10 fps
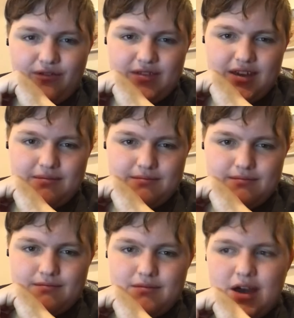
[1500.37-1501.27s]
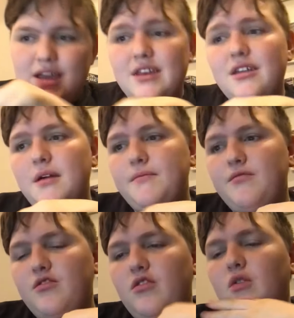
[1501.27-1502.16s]
team. I ended up
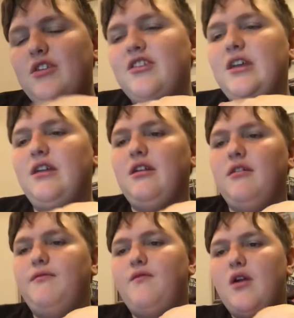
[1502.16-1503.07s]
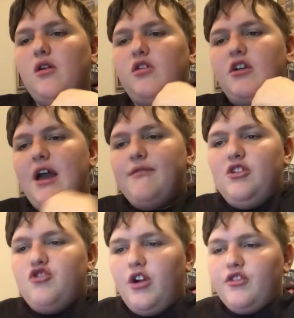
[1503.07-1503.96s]
switching or having
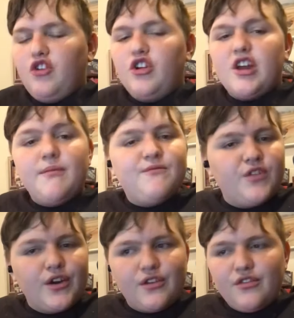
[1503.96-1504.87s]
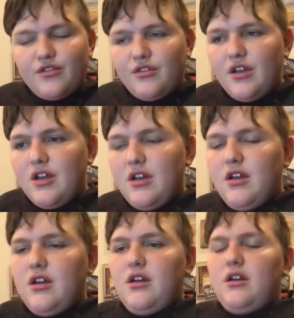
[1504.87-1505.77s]
Charizard up first.
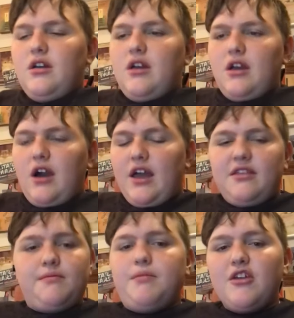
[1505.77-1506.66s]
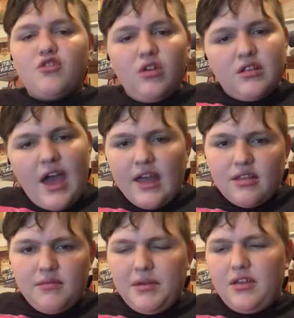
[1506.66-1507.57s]
I special
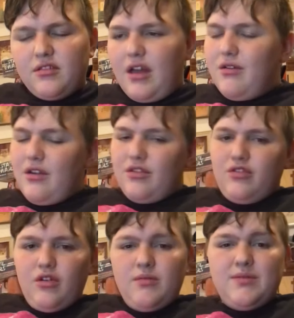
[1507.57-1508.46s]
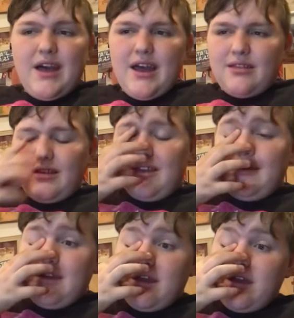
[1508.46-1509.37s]
attacked because I assumed that
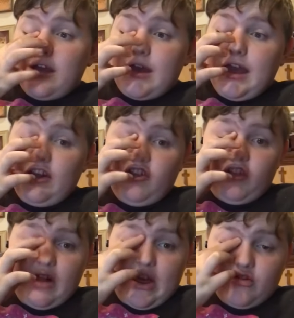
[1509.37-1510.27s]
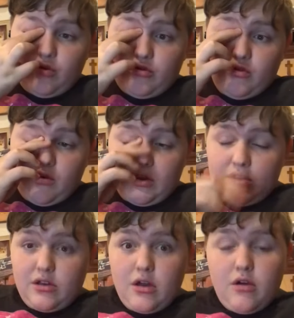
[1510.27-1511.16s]
the Aegislash was going to
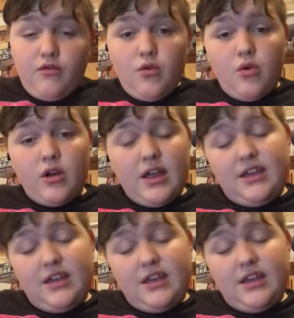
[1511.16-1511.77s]
go for a